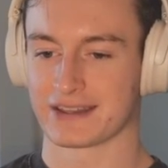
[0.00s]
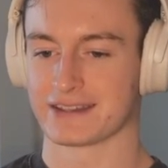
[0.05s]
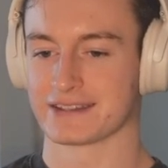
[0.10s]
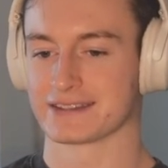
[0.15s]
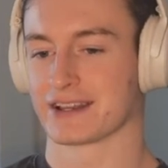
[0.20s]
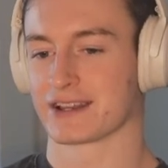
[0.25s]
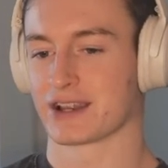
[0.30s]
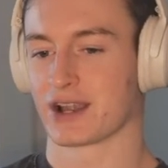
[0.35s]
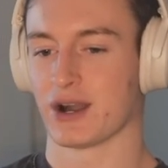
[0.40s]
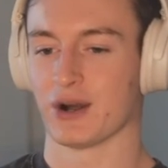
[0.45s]
He's
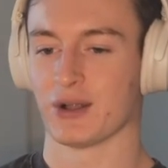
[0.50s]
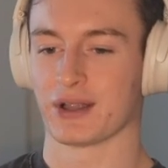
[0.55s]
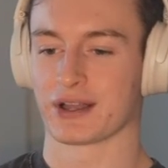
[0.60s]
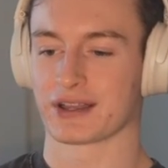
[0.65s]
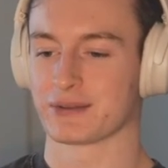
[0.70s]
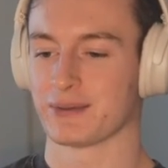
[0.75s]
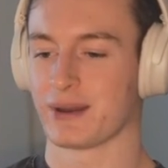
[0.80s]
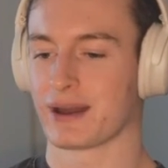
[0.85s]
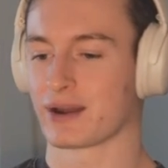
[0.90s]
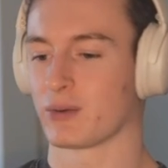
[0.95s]
like, oh,
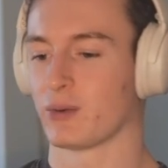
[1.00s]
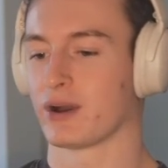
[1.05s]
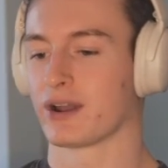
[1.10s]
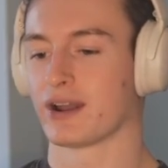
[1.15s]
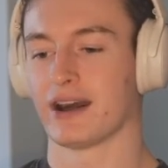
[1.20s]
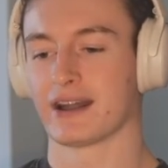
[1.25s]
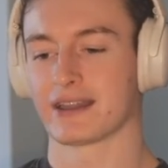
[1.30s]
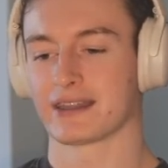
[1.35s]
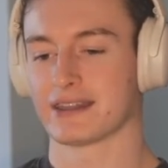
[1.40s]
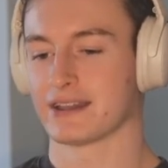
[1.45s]
like no matter
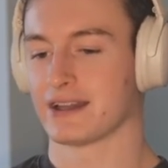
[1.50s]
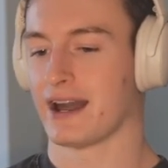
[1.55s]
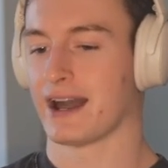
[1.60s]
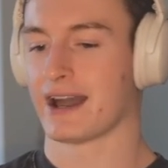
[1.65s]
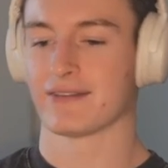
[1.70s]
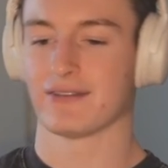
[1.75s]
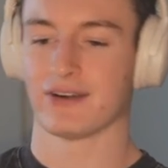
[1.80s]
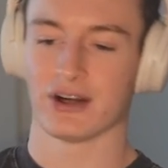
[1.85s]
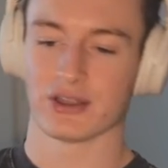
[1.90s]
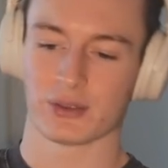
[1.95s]
what, I, I
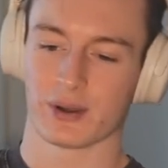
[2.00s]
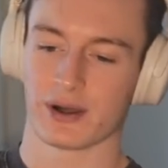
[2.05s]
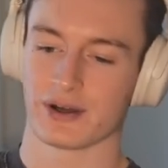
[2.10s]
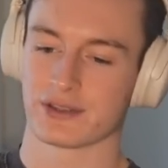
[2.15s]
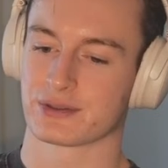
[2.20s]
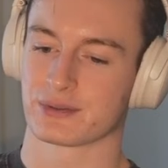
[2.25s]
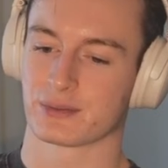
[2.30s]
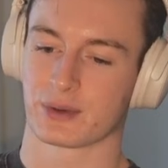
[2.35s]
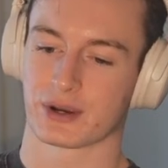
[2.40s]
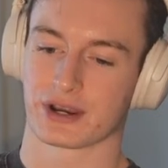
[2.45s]
have all the
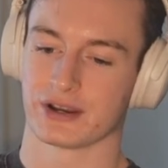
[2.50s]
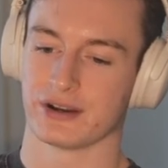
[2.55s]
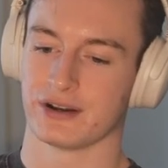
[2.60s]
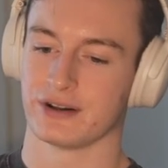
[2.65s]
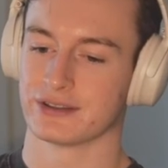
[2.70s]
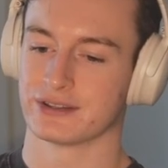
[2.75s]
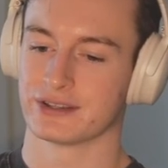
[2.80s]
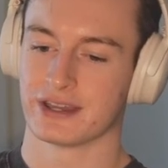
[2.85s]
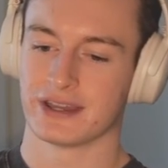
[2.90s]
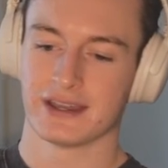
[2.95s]
wealth in the
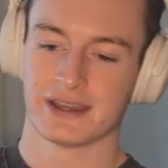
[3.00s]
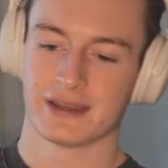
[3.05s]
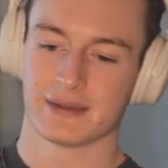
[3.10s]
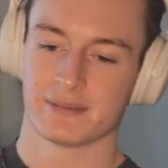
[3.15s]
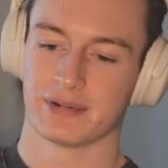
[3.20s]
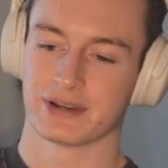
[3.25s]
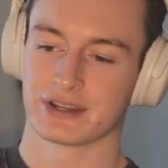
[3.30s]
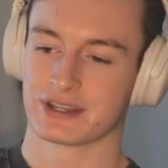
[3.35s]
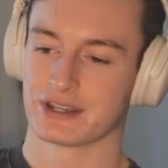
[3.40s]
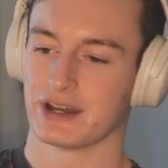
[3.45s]
world,
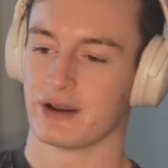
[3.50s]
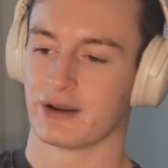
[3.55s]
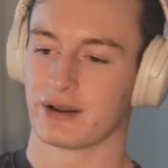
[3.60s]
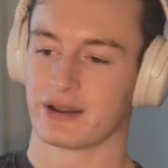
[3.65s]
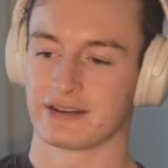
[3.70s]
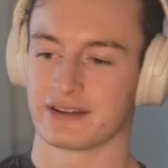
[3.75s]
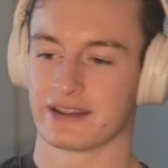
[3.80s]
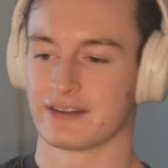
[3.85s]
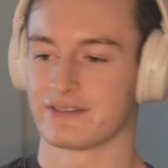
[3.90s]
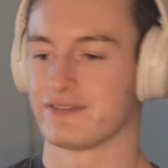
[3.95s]
but you know,
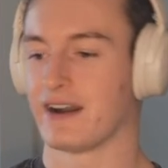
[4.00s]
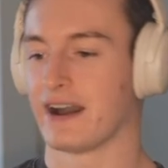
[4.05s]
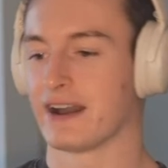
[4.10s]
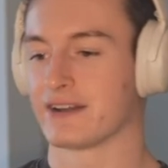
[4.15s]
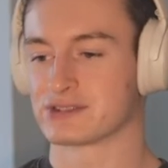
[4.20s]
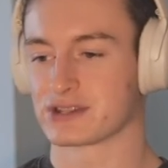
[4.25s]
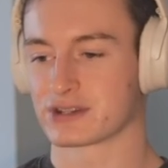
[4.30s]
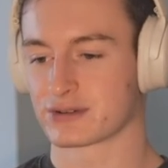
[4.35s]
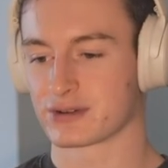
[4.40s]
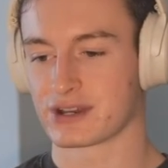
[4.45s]
in, in
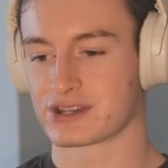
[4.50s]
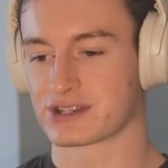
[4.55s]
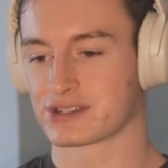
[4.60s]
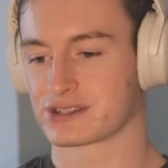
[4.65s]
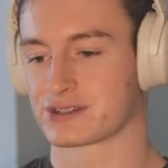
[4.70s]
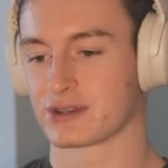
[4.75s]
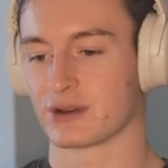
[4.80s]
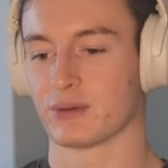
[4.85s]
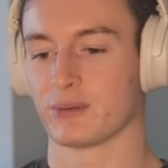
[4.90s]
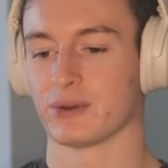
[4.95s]
five
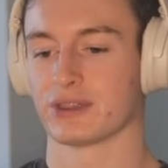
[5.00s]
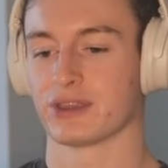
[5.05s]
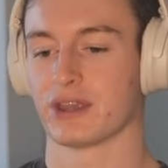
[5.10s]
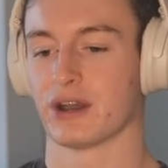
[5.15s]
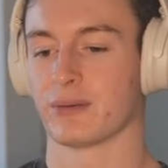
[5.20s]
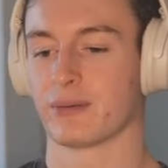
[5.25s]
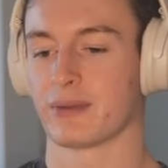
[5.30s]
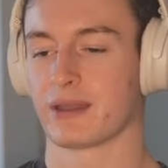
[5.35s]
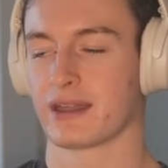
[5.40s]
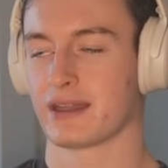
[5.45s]
generations, no one will
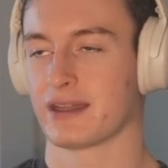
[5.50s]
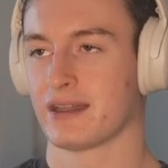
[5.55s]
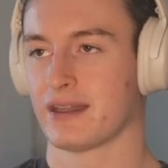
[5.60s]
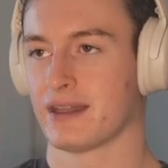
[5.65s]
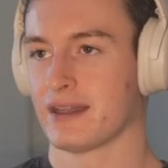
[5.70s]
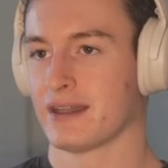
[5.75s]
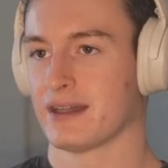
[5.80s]
know me.